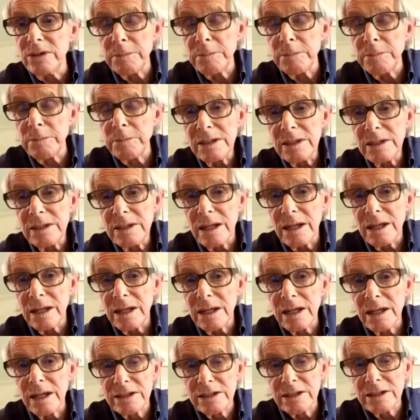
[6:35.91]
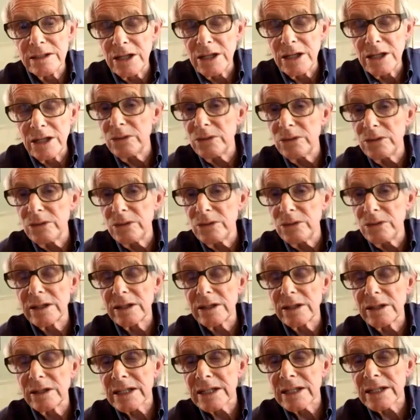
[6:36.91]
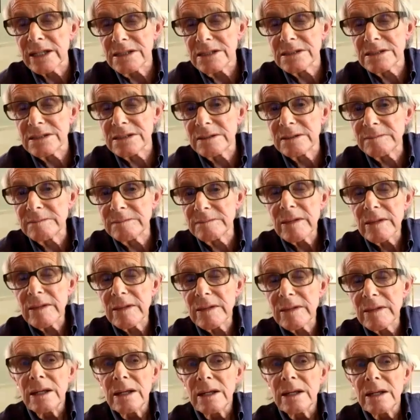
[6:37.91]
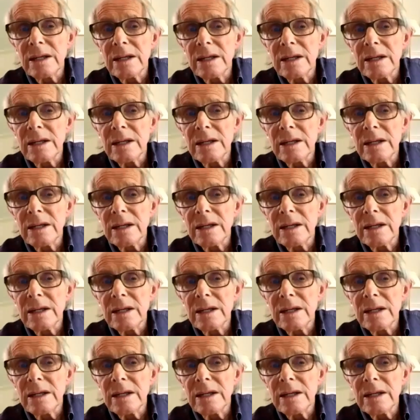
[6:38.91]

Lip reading: They have taxes.